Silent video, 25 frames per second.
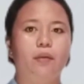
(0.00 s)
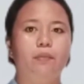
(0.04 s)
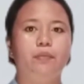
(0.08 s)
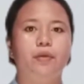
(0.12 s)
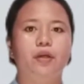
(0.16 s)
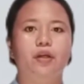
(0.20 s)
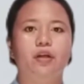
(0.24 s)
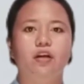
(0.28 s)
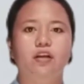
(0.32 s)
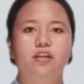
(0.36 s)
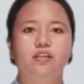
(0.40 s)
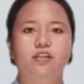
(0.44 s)

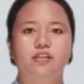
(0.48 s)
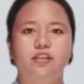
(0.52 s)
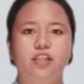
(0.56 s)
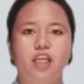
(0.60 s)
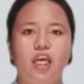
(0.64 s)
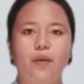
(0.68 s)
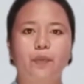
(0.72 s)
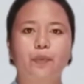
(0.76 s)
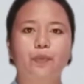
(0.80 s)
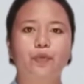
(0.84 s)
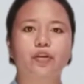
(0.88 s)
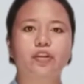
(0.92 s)
because
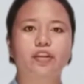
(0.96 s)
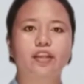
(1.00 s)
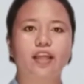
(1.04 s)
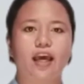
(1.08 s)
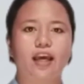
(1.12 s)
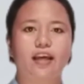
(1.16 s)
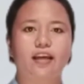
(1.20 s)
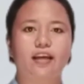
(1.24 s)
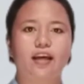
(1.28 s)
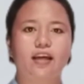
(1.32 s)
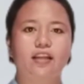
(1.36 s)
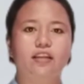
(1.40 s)
they
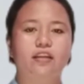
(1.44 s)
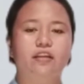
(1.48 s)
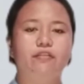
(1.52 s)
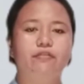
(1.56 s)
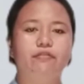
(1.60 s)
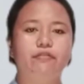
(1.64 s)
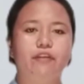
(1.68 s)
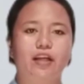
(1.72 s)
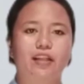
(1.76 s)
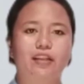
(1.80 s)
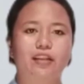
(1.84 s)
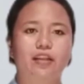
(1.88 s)
protect and
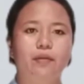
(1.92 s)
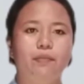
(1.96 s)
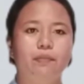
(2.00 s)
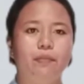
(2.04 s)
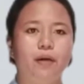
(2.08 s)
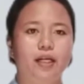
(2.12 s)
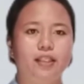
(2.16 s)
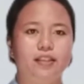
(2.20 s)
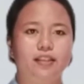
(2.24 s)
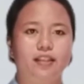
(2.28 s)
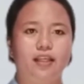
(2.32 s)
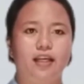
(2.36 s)
defend the
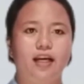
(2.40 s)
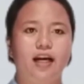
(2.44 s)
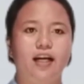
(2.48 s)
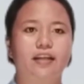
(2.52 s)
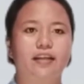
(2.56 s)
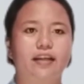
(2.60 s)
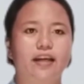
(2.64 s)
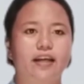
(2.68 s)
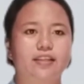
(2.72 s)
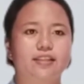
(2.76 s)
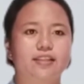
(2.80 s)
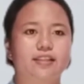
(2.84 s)
body
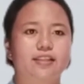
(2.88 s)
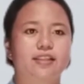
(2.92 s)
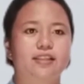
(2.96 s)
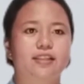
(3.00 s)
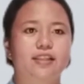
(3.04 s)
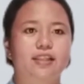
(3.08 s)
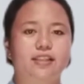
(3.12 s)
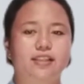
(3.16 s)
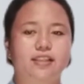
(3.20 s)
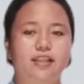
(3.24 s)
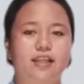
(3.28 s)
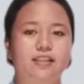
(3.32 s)
against
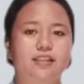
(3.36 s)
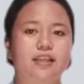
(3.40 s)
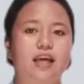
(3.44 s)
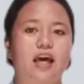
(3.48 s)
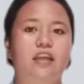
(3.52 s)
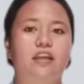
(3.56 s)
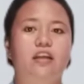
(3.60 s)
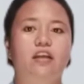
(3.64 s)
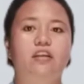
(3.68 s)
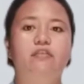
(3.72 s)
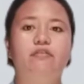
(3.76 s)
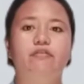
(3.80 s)
diseases
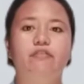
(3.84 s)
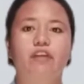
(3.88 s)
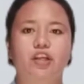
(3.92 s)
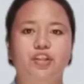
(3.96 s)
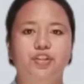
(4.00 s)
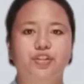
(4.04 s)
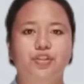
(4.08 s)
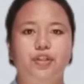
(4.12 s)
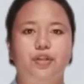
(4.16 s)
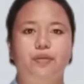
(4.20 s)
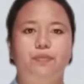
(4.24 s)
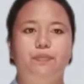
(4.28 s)
and
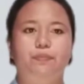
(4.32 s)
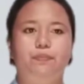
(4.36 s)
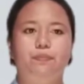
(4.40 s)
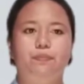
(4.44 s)
infection.